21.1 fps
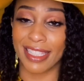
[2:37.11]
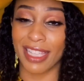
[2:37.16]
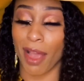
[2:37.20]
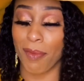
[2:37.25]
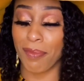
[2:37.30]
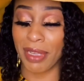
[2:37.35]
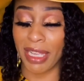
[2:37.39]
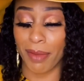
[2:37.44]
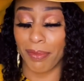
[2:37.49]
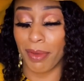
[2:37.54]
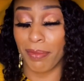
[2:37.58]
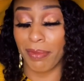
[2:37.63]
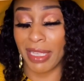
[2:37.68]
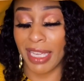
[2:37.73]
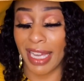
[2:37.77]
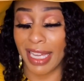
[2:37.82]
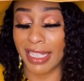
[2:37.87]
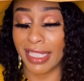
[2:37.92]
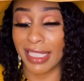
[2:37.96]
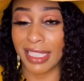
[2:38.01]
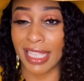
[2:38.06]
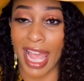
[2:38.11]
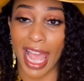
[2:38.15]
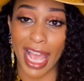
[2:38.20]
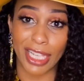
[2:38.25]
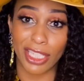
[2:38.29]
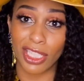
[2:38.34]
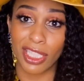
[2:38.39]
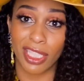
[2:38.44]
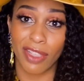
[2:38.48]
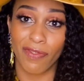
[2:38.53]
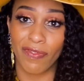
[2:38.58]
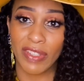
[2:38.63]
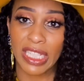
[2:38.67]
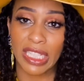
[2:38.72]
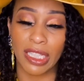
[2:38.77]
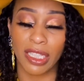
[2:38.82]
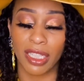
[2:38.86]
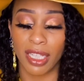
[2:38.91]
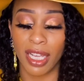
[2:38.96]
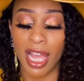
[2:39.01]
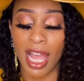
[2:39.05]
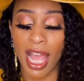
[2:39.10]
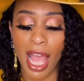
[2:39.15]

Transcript: I mean, I'm going to be honest, ashes and vanilla.